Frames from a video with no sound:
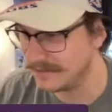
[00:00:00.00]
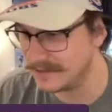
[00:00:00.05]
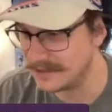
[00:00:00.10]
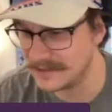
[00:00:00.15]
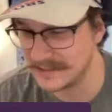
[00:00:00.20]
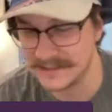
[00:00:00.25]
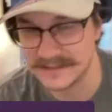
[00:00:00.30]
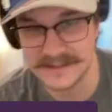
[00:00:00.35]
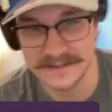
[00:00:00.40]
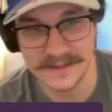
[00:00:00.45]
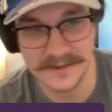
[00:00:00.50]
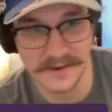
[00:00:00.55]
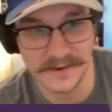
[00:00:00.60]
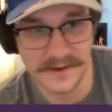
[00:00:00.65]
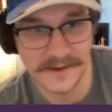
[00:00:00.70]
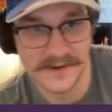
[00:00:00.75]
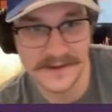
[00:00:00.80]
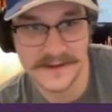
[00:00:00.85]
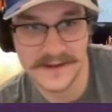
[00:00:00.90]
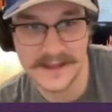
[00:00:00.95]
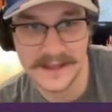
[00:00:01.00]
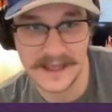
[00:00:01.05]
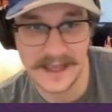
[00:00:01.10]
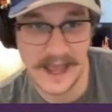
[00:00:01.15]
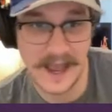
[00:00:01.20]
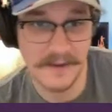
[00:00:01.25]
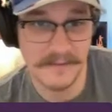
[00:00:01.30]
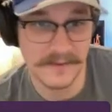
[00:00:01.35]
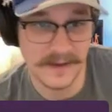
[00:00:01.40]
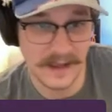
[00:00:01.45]
which is cool.
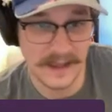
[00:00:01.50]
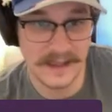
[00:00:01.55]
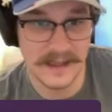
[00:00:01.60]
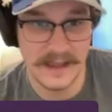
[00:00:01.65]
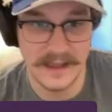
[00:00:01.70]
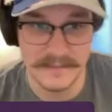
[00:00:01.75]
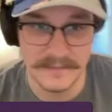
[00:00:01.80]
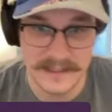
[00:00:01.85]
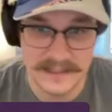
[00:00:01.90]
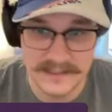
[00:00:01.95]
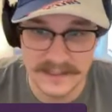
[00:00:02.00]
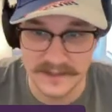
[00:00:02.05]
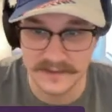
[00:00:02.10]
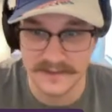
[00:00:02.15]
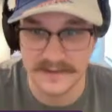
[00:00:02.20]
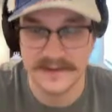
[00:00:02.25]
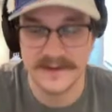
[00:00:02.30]
Me too.